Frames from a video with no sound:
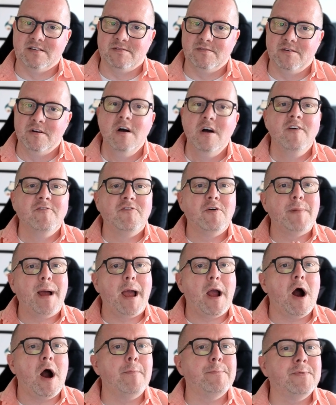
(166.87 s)
For my
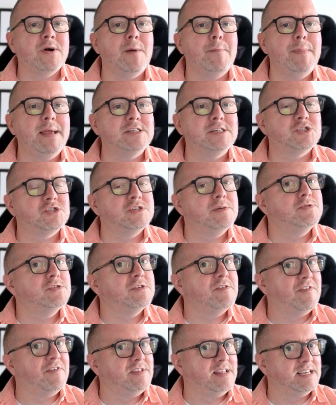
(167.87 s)
upcoming trip to
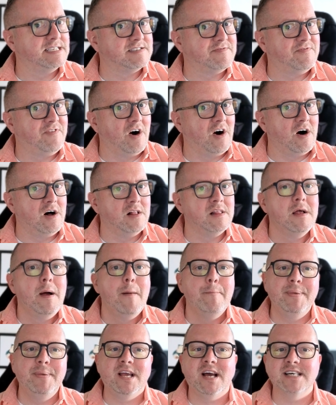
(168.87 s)
this fall,
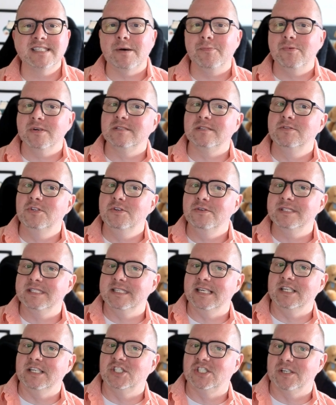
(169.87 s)
because I was using
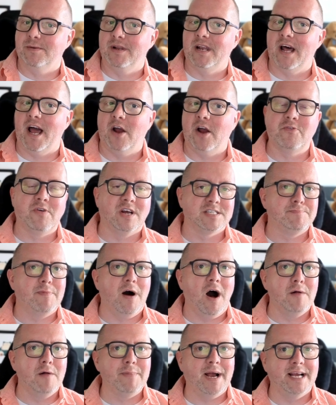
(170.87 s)
Gemini across all
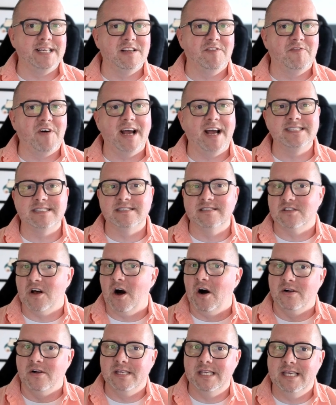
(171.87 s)
my devices all
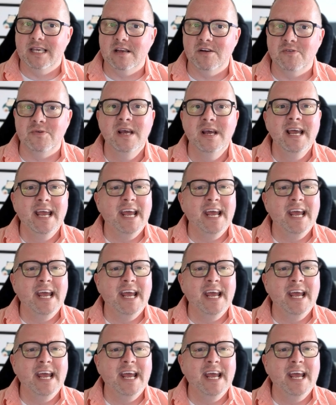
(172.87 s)
year, it